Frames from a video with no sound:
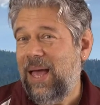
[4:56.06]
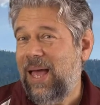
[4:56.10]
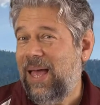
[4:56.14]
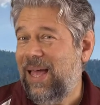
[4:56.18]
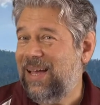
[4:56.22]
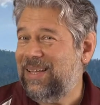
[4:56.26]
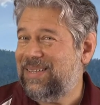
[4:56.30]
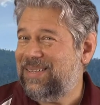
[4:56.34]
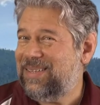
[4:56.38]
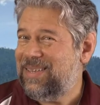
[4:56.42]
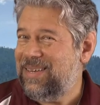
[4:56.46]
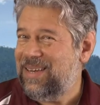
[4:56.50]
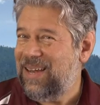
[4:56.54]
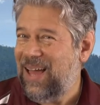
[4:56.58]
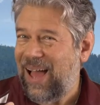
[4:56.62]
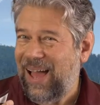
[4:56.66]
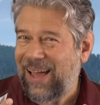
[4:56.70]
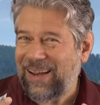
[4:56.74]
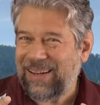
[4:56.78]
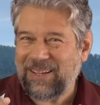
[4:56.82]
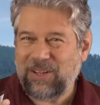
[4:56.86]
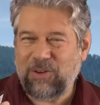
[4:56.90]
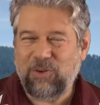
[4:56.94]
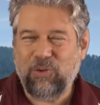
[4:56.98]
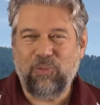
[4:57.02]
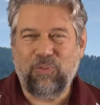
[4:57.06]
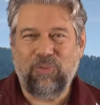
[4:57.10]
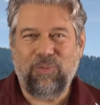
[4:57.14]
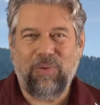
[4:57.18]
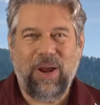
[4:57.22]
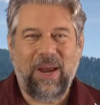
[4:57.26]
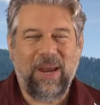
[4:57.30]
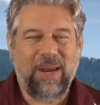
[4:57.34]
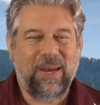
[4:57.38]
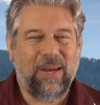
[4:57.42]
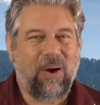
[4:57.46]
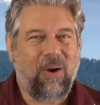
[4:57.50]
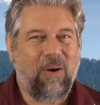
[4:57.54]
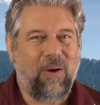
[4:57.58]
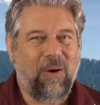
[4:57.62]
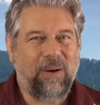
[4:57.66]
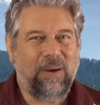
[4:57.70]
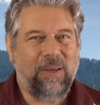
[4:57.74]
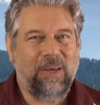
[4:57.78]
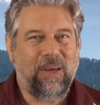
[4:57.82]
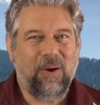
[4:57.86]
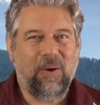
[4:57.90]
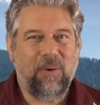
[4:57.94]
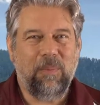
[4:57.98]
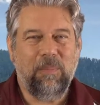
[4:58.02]
it's not great
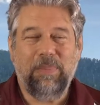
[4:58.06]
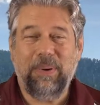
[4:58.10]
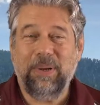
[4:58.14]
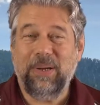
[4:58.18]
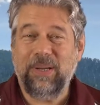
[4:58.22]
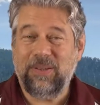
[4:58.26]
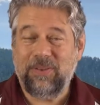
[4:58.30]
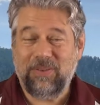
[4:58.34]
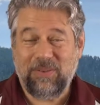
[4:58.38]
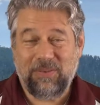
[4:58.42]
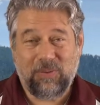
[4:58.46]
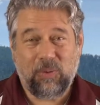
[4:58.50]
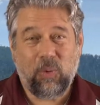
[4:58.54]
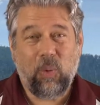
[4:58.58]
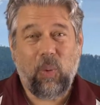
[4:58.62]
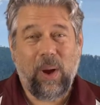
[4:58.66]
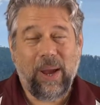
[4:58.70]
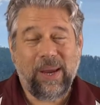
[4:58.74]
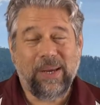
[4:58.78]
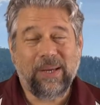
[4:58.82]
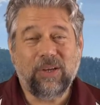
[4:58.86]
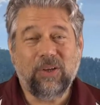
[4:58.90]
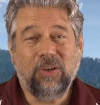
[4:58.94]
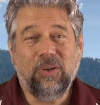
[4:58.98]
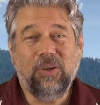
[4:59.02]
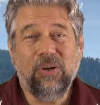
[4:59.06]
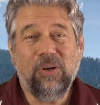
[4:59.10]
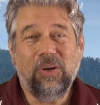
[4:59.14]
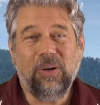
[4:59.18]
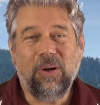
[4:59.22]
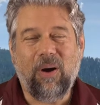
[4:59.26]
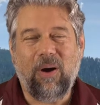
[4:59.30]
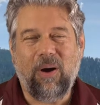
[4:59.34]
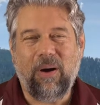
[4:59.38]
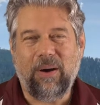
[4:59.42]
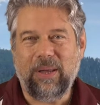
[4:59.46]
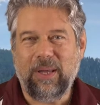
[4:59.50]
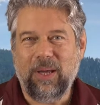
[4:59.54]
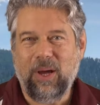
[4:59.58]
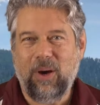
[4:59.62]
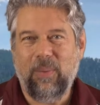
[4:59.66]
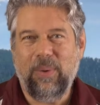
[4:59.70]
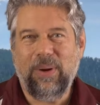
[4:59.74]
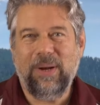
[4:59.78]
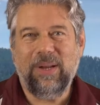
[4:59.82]
audio, but it's quite good audio,